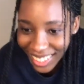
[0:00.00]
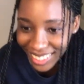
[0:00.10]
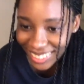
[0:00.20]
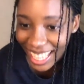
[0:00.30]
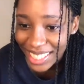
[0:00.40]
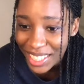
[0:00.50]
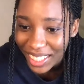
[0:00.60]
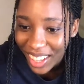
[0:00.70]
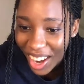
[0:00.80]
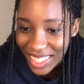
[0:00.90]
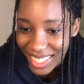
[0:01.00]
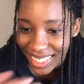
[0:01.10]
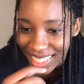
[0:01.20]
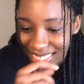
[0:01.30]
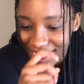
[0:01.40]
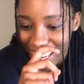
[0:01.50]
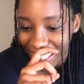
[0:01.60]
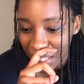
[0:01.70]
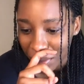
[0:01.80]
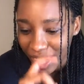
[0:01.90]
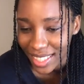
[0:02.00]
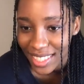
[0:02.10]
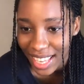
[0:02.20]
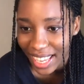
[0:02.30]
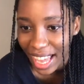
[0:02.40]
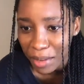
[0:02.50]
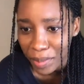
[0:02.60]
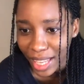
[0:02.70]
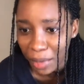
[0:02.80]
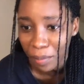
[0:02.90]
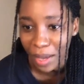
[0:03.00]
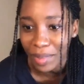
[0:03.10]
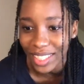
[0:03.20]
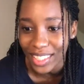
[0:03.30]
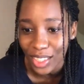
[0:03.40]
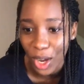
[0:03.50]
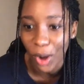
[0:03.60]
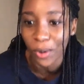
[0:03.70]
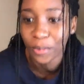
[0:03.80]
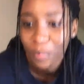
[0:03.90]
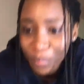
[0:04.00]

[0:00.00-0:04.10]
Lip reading: That's Carson, that's exactly what I'd say. I'd be like, baby, let's go.